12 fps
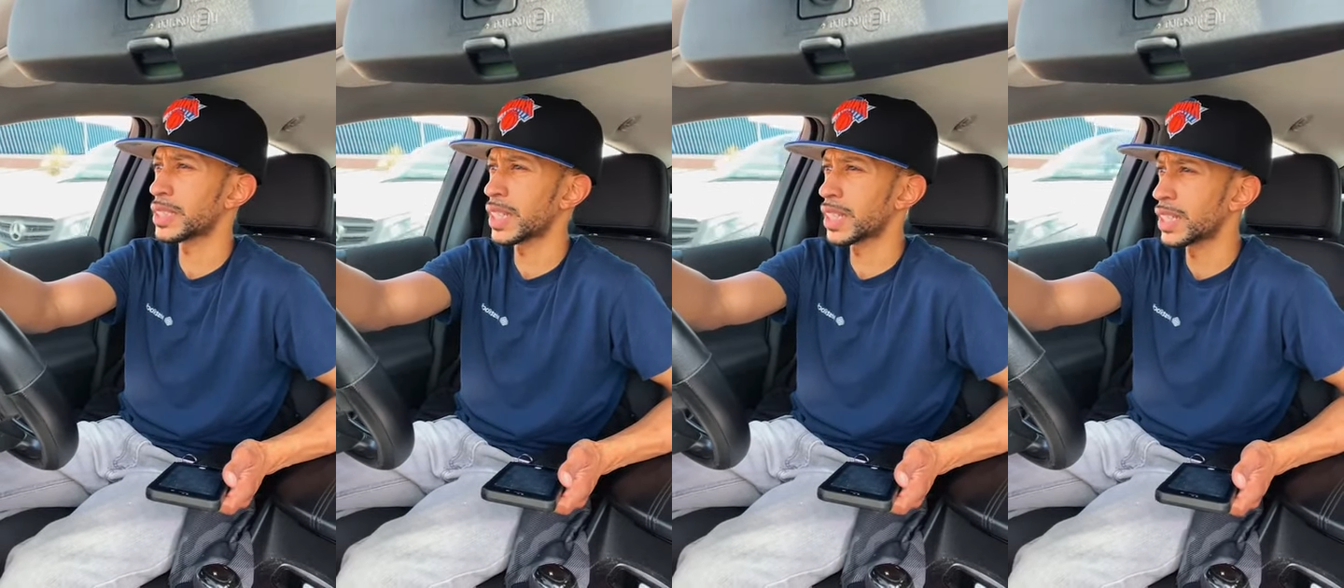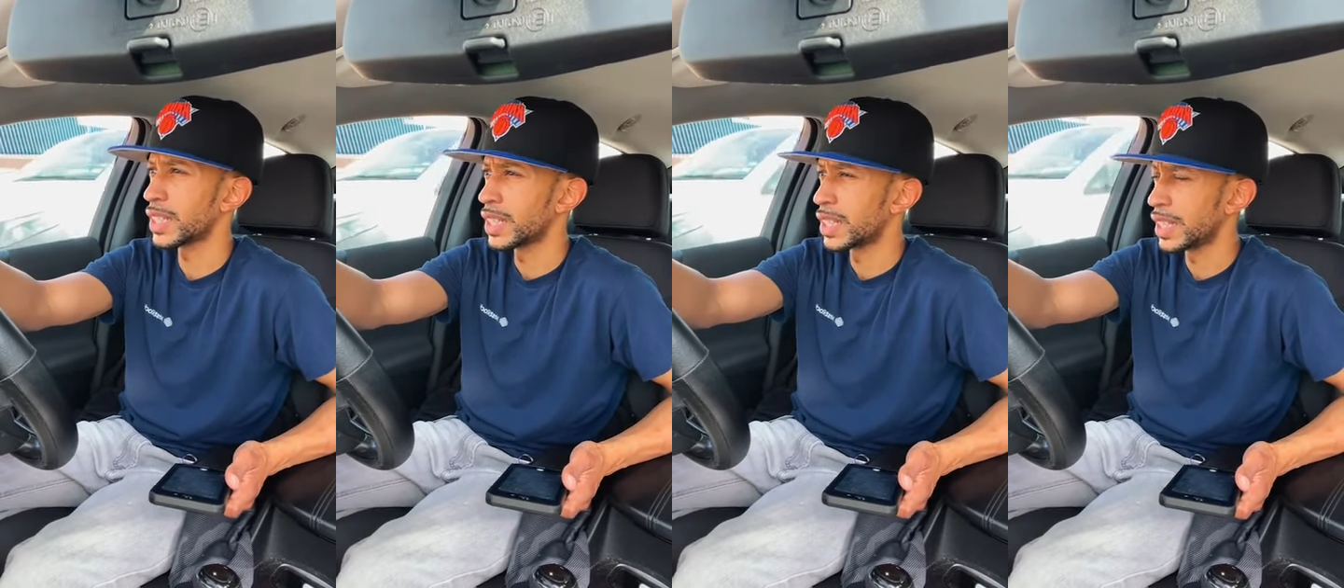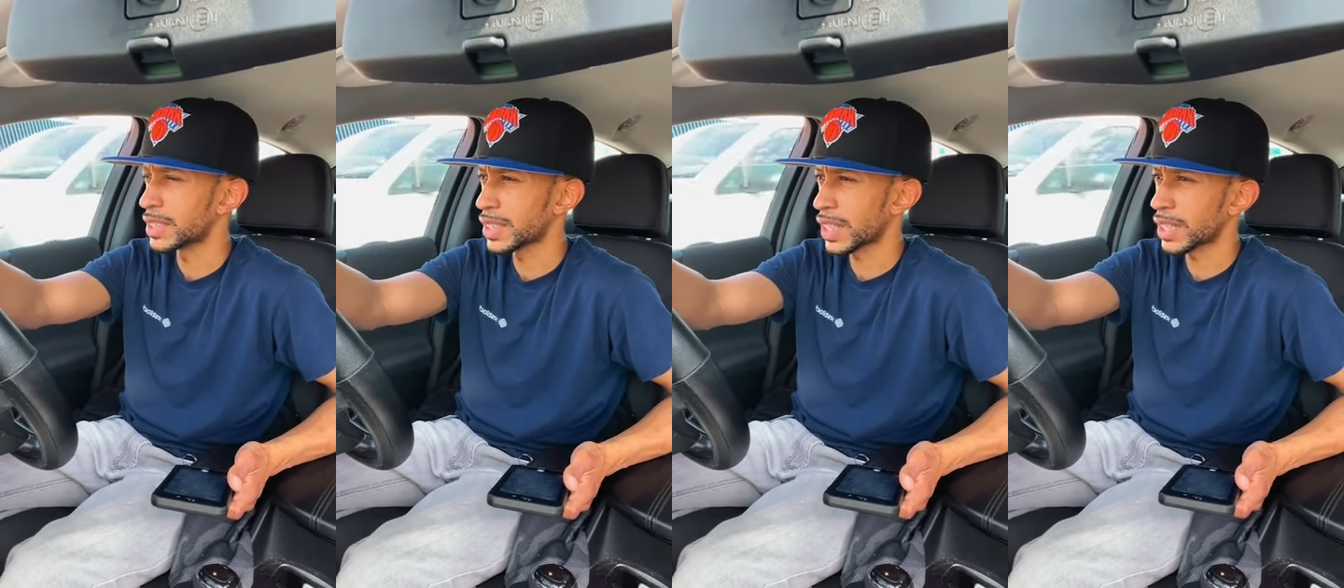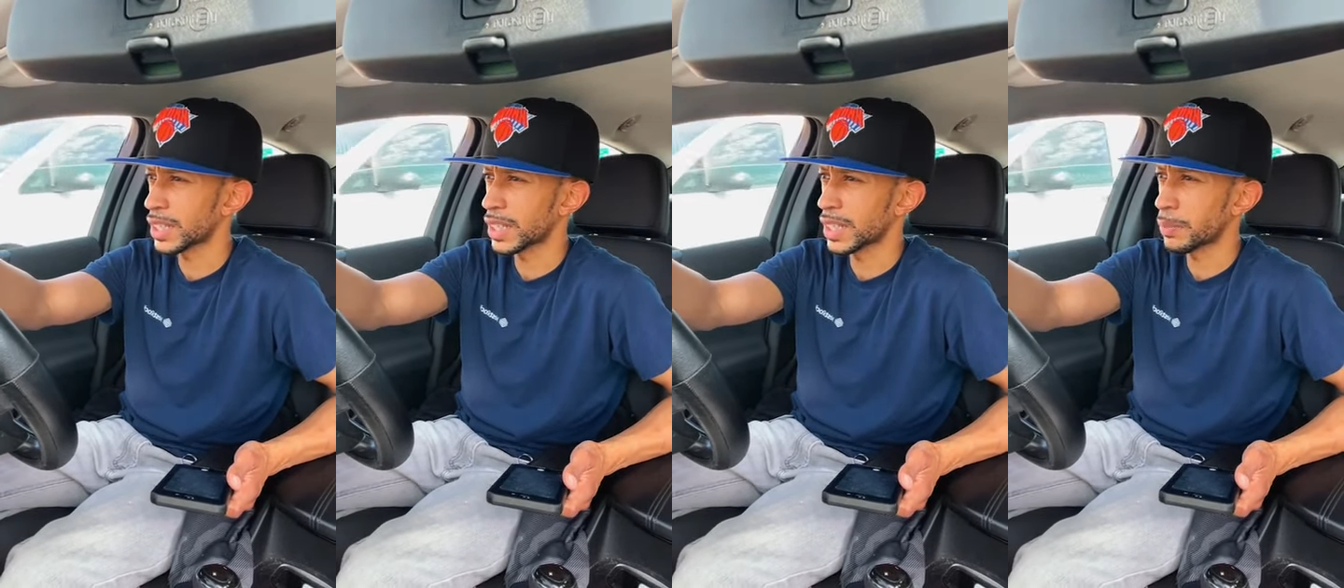They
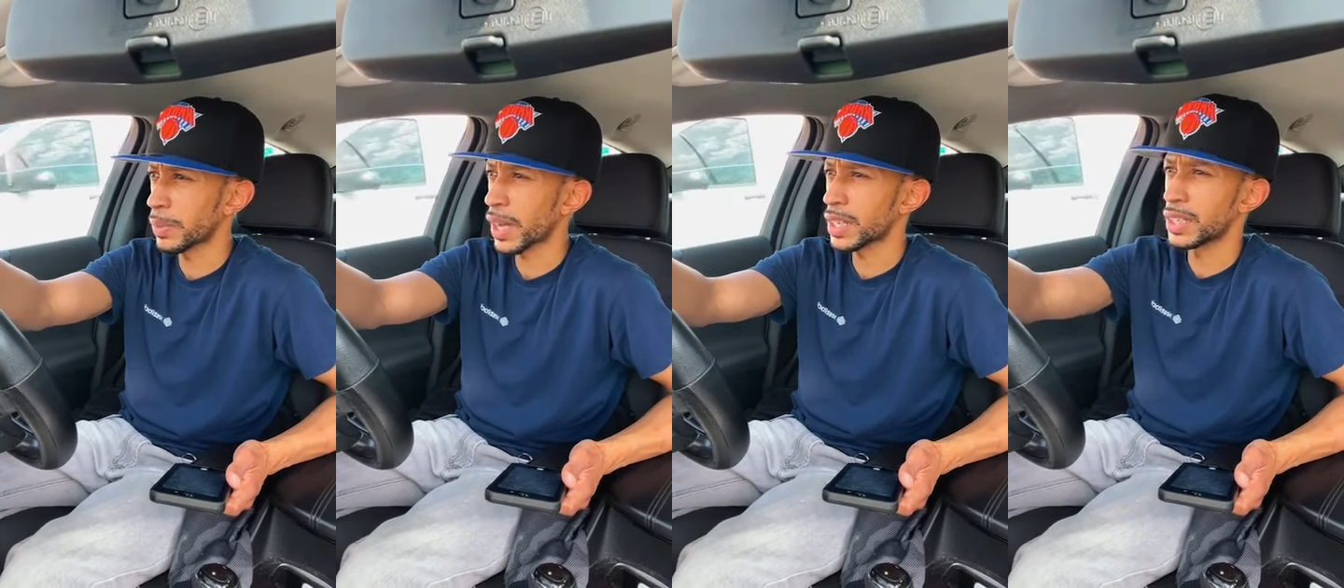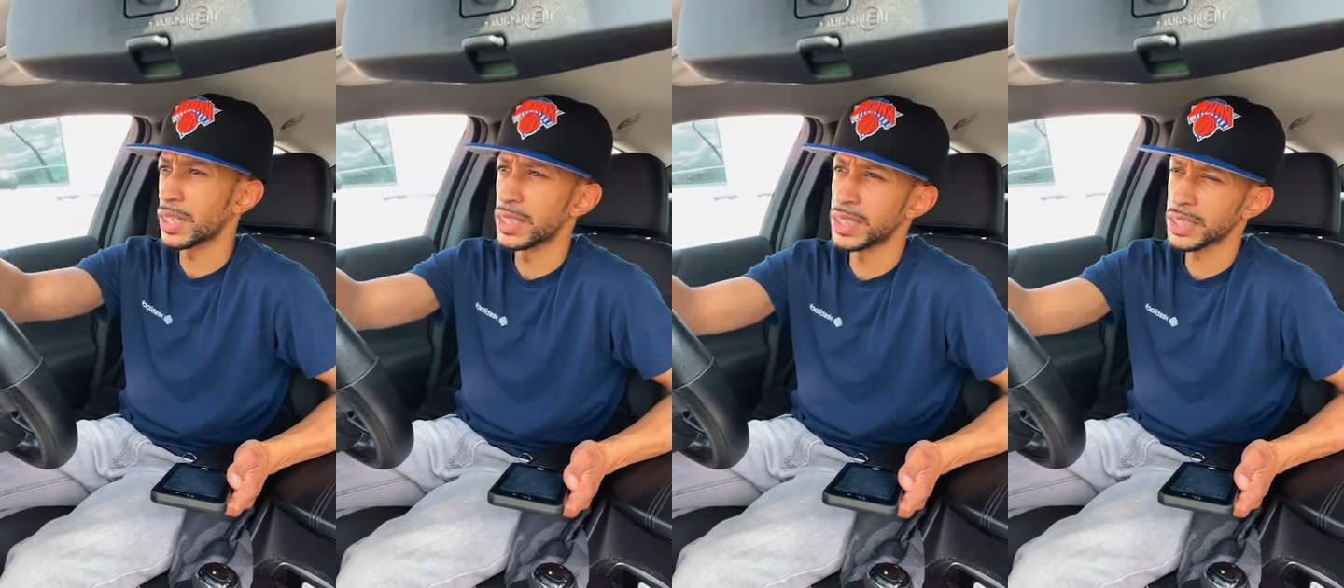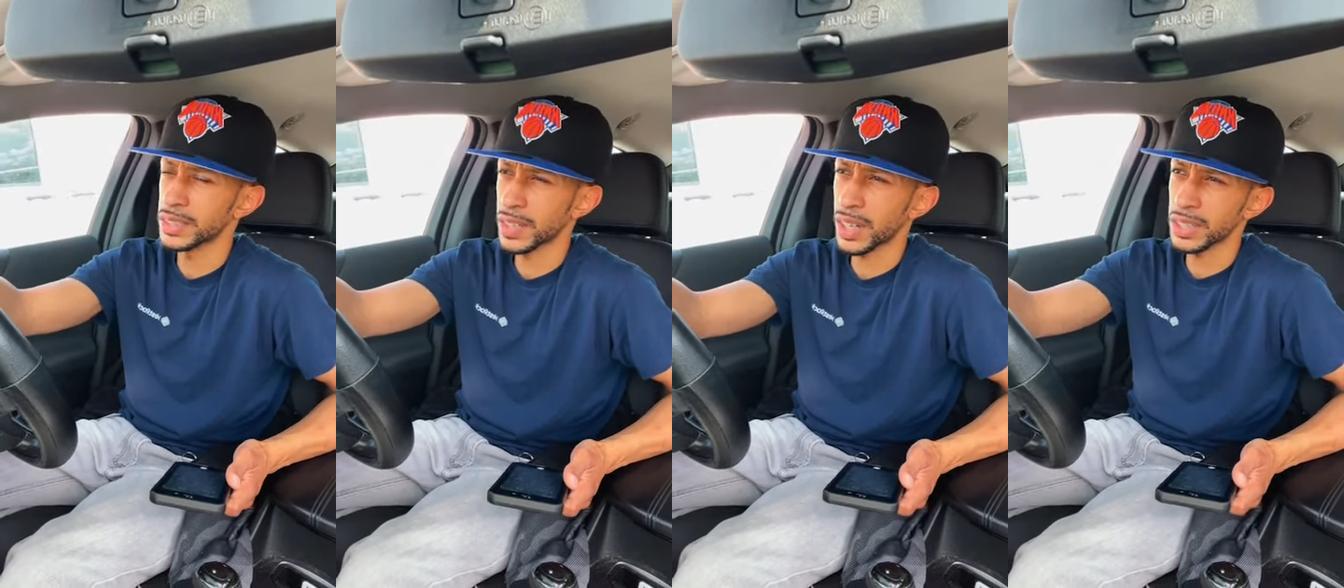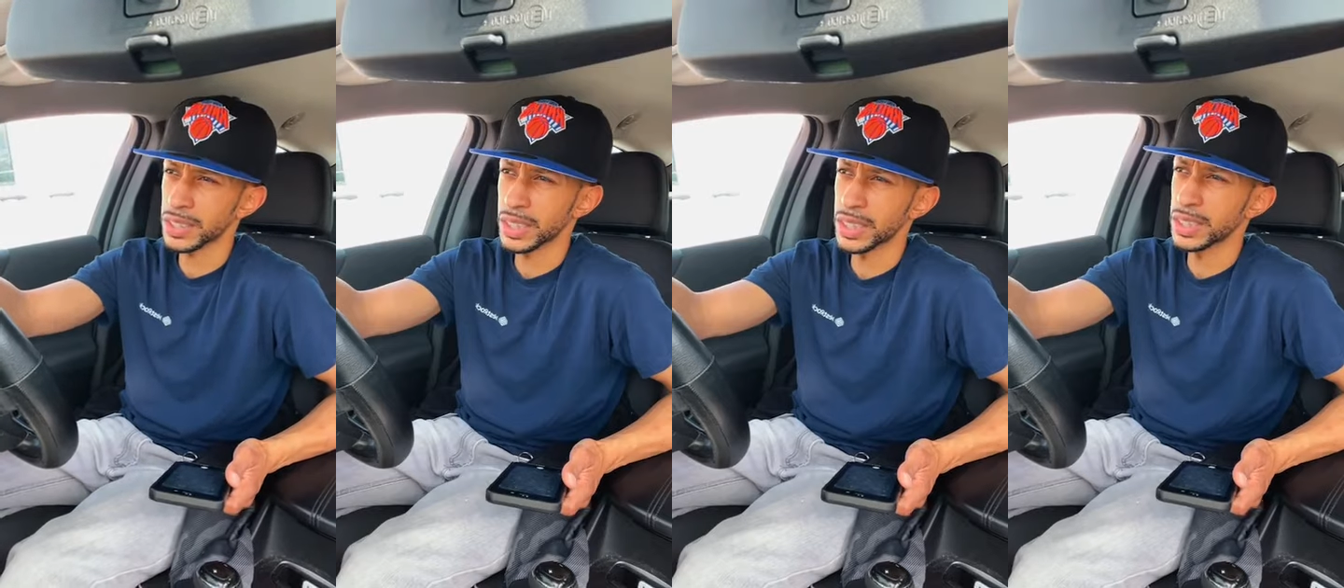compile a list of
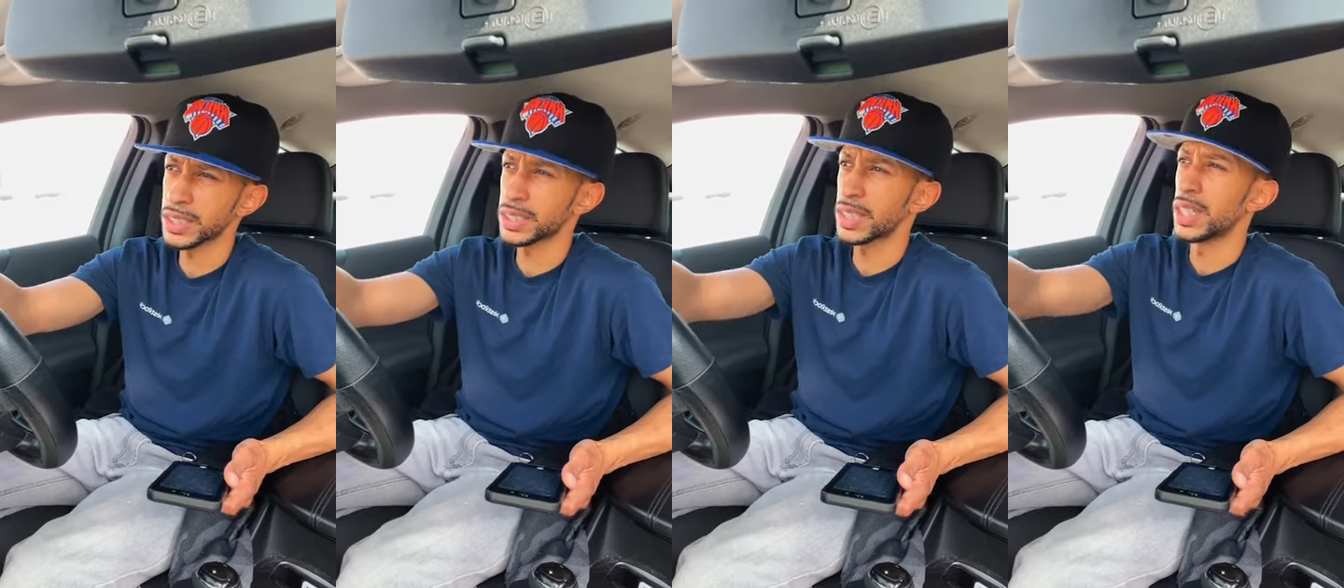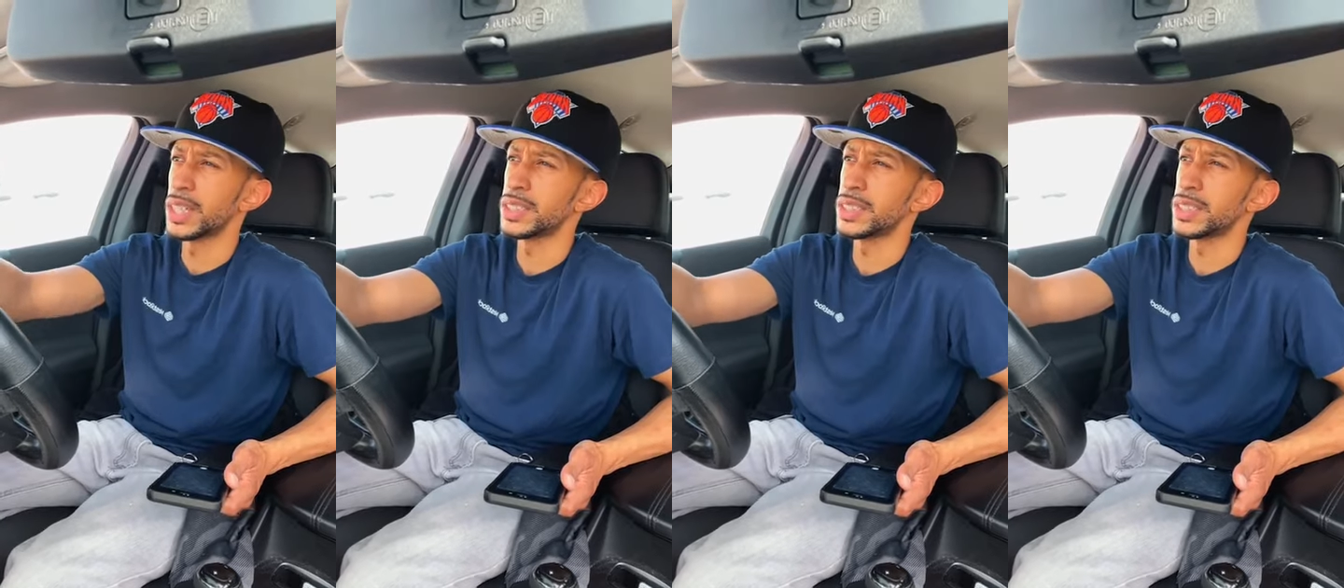all the things